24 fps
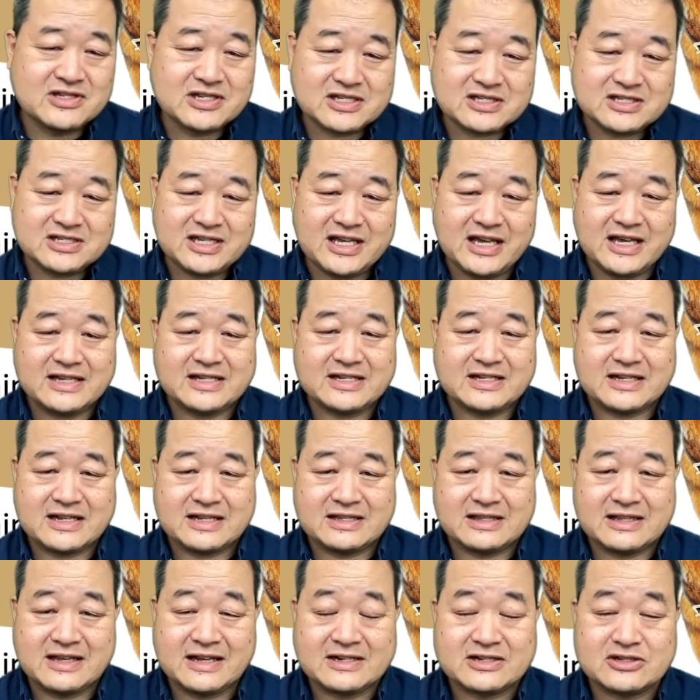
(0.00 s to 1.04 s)
dictated
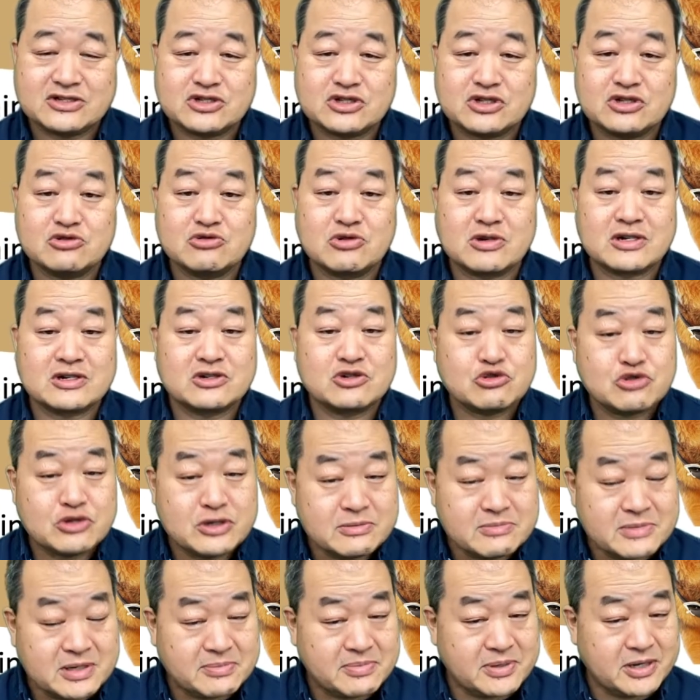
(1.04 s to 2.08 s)
and led us to our
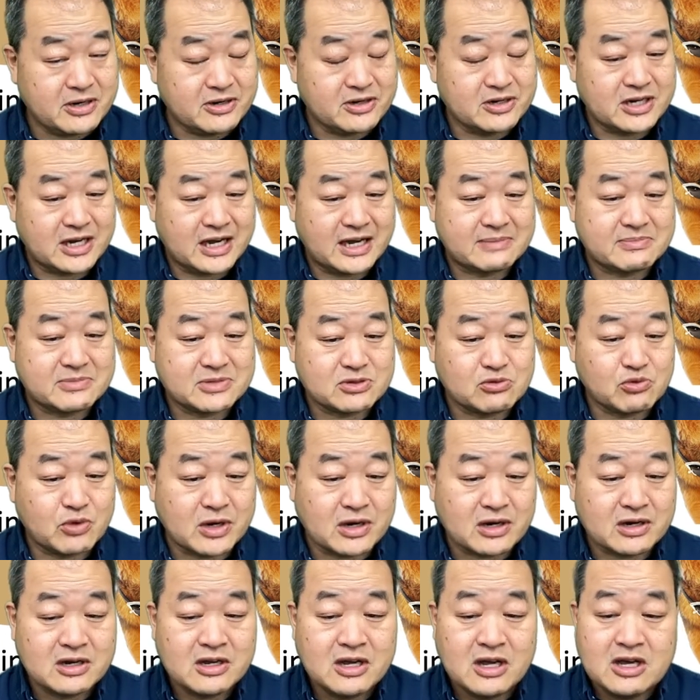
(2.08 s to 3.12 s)
treatment paradigms,
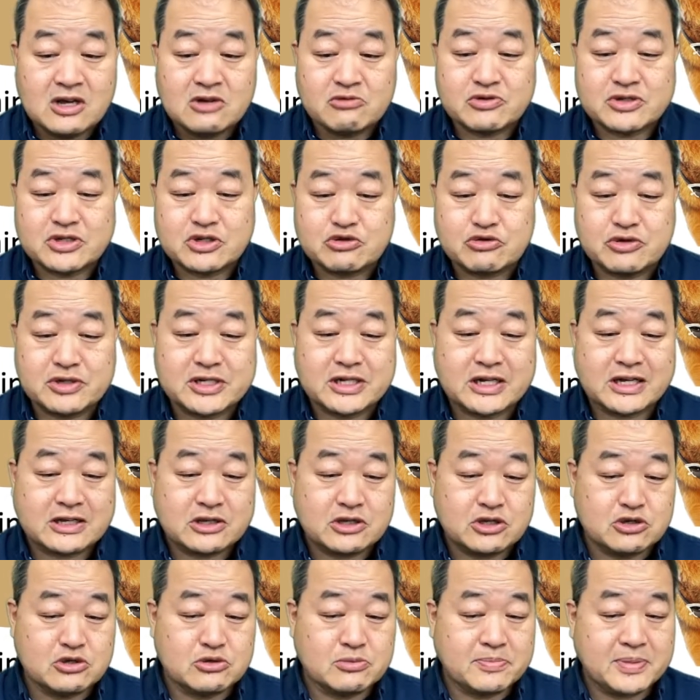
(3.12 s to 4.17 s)
where we treated
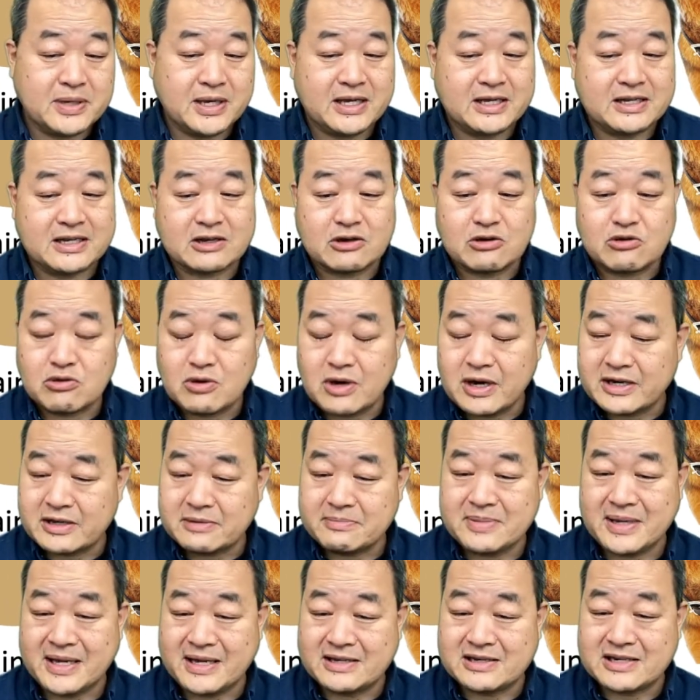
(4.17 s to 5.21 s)
acute pain and chronic
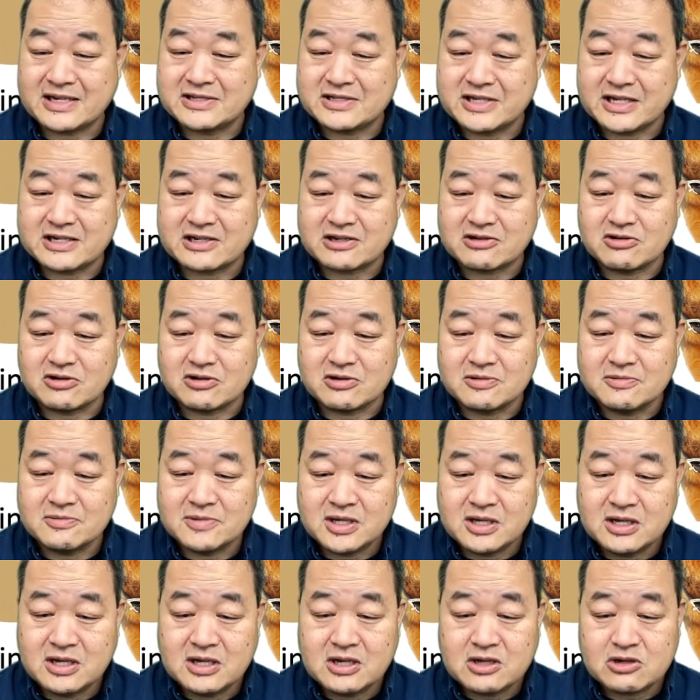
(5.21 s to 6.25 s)
pain identical.
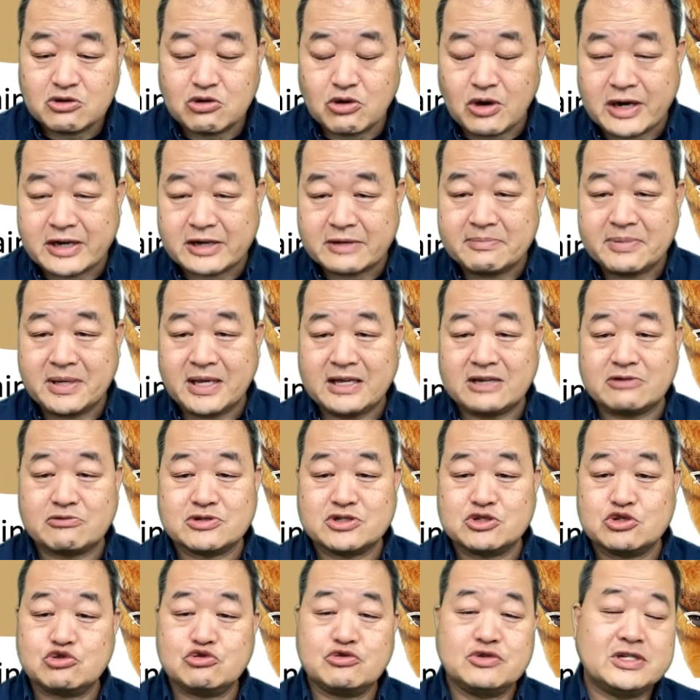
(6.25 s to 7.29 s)
Chronic pain
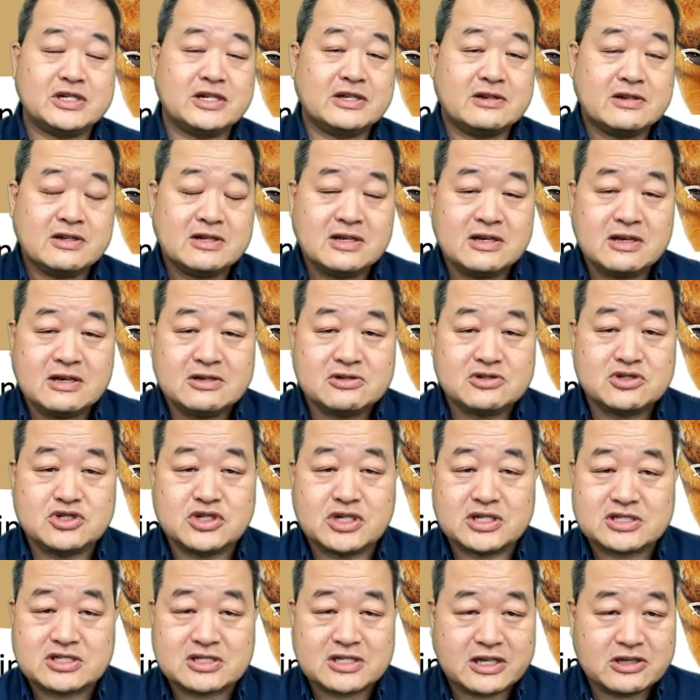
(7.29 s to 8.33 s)
was treated
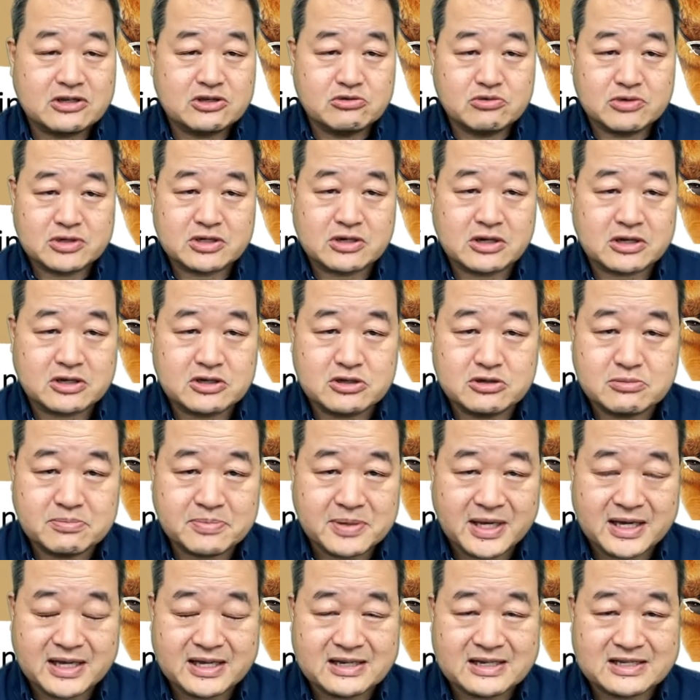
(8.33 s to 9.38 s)
just like you would acute
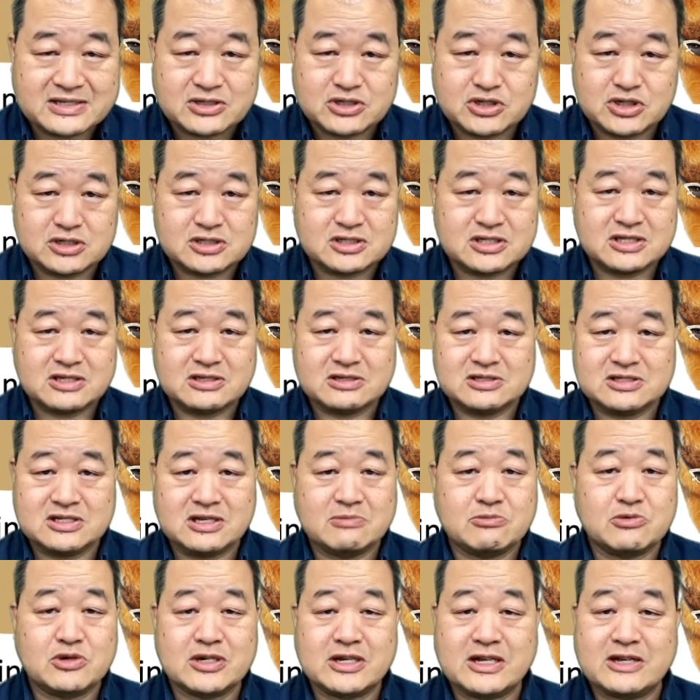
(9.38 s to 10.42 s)
pain. It's just
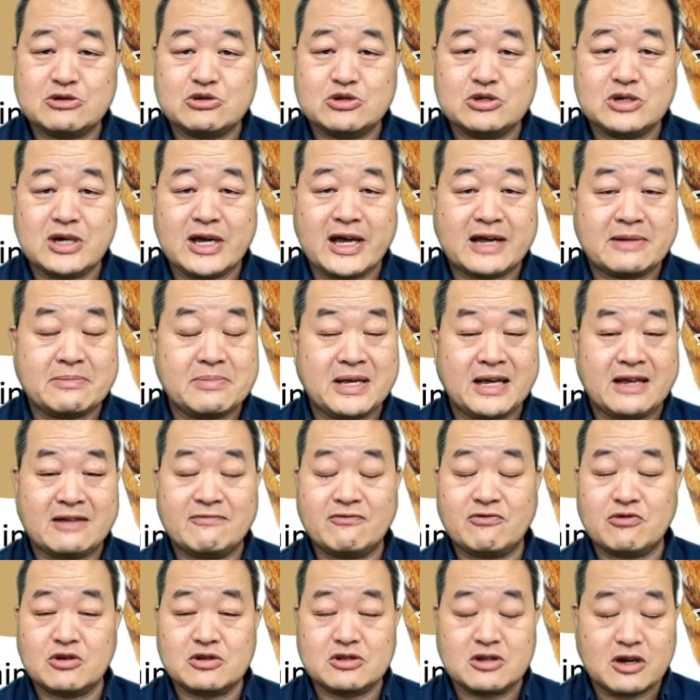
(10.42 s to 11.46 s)
someone who had pain
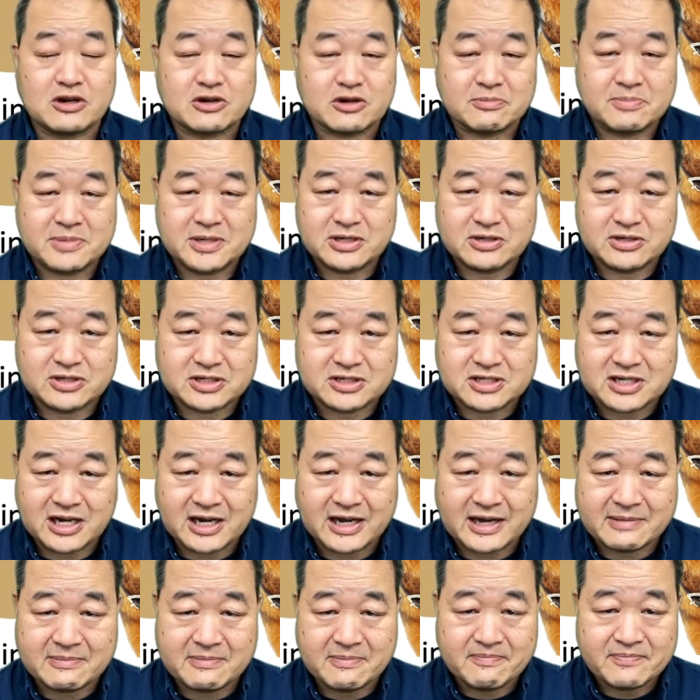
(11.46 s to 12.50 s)
for a longer period of
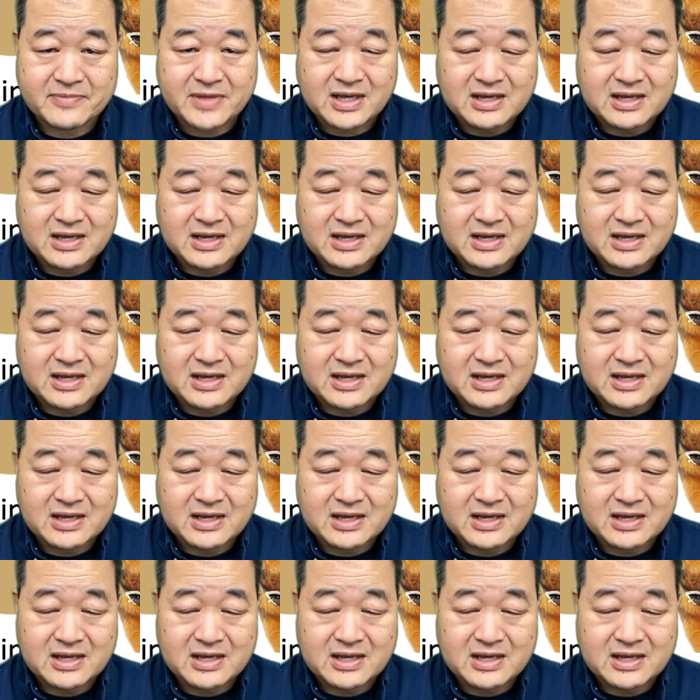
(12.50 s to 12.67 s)
time.